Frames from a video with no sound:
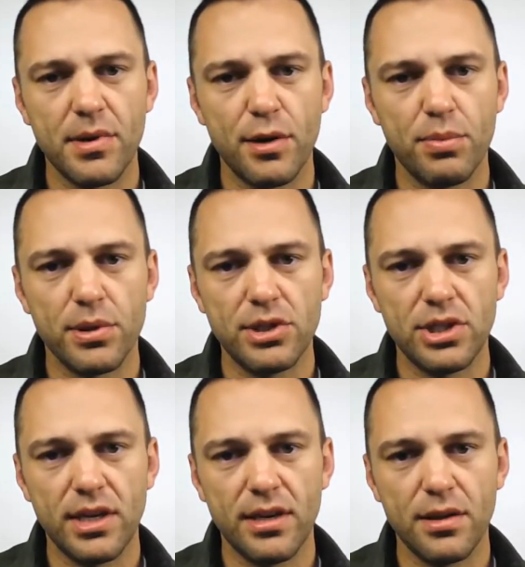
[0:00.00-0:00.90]
I
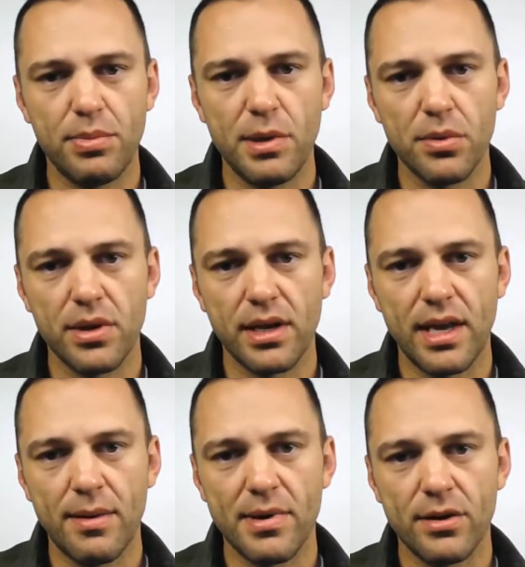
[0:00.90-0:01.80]
appreciated the people that
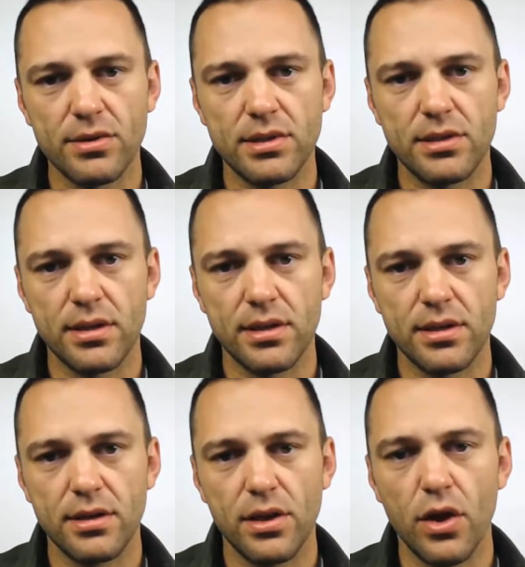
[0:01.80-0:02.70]
came out to